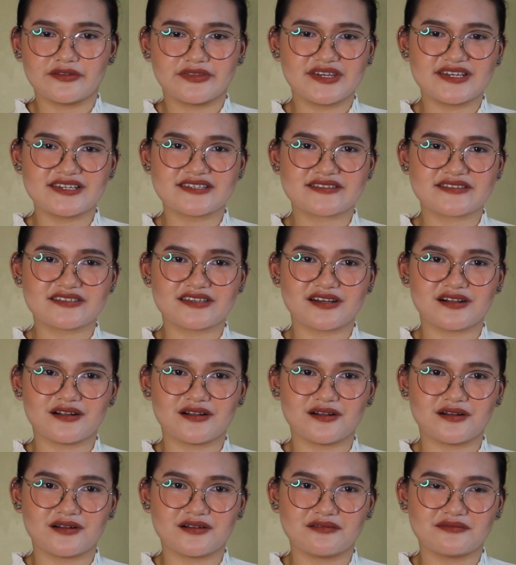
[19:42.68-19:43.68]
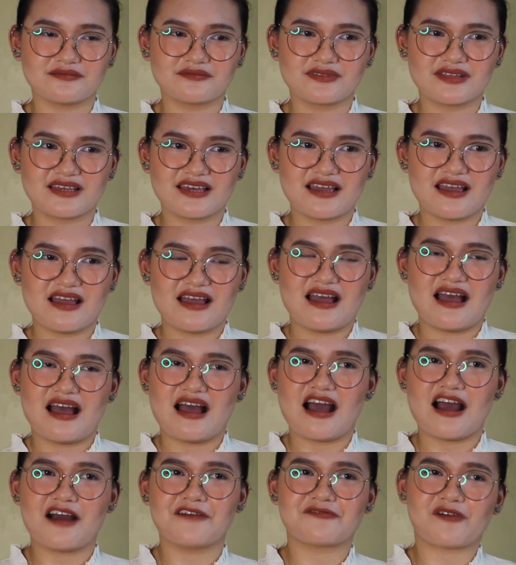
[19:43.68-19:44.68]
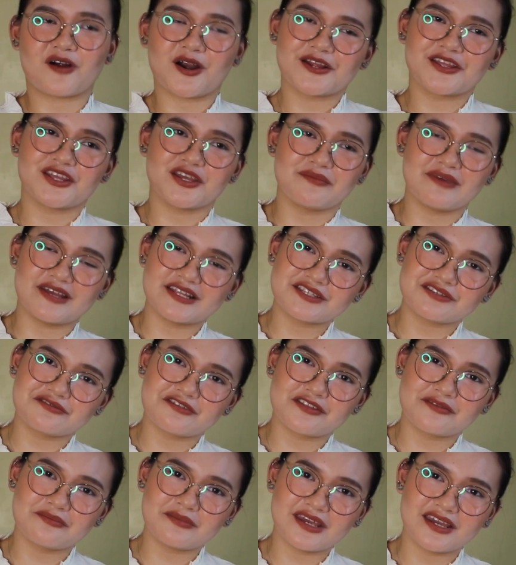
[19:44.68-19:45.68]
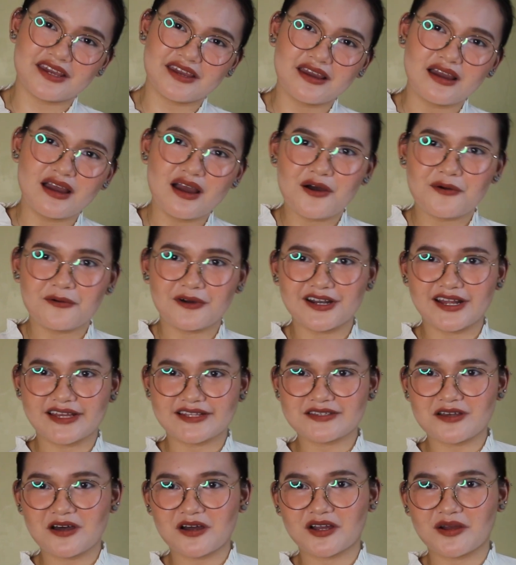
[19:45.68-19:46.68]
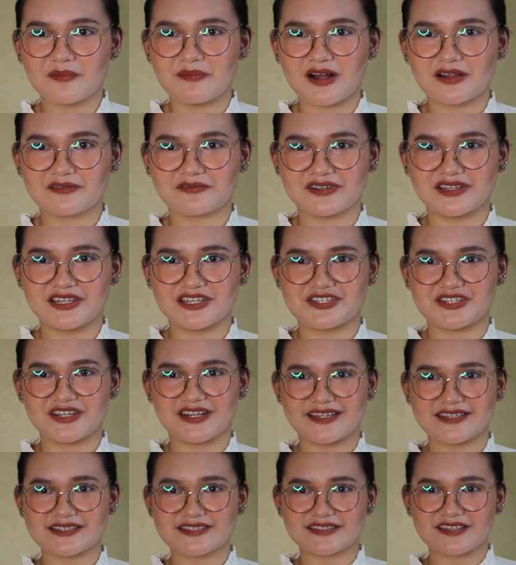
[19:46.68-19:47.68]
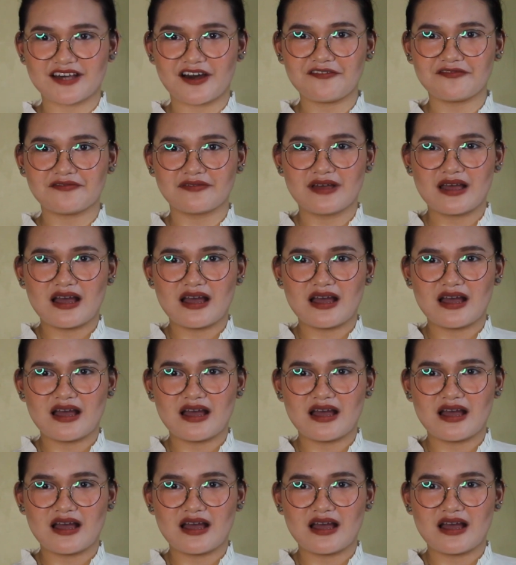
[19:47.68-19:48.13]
they still have arguments with me when I talk about religion and stuff.